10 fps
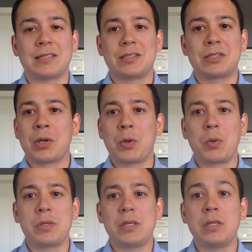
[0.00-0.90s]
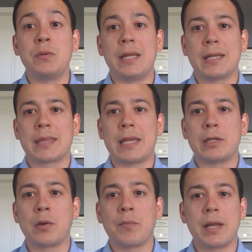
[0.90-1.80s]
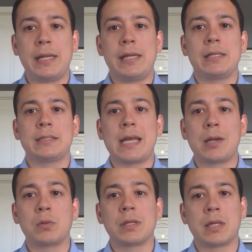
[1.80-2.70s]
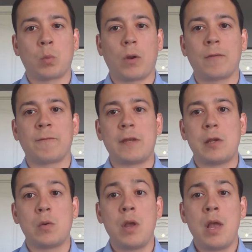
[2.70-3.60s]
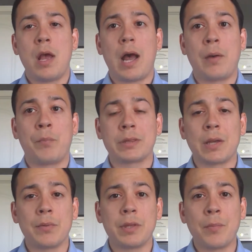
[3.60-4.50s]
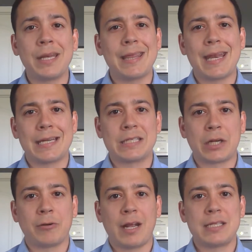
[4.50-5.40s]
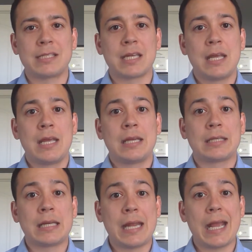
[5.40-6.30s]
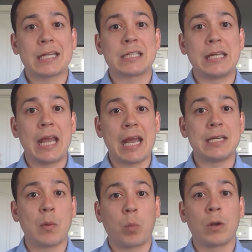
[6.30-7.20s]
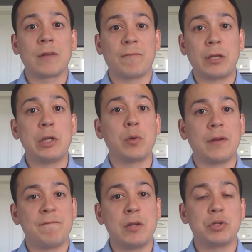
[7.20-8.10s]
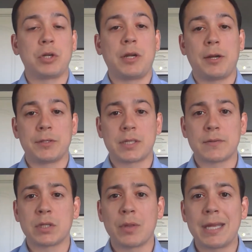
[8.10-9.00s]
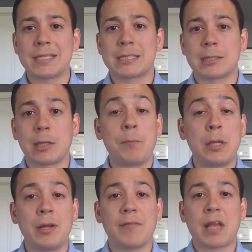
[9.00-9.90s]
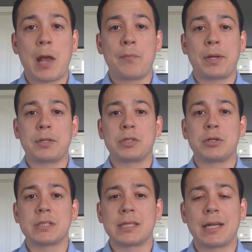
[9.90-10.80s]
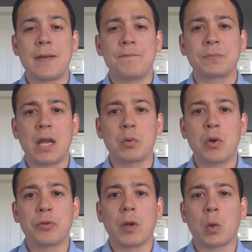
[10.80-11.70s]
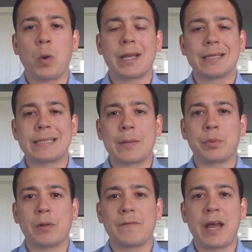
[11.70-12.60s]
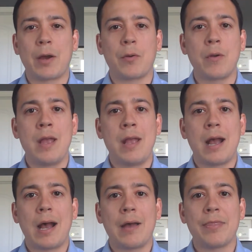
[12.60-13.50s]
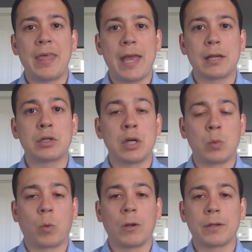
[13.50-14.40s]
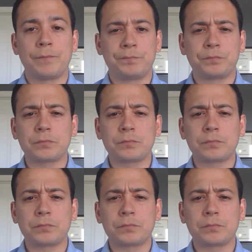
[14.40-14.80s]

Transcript: so unique that your money not only can work for you, but the money that it generates can actually end up working for you in future years. So that's the beauty of compound interest, and I'll go through a quick example of how that could work.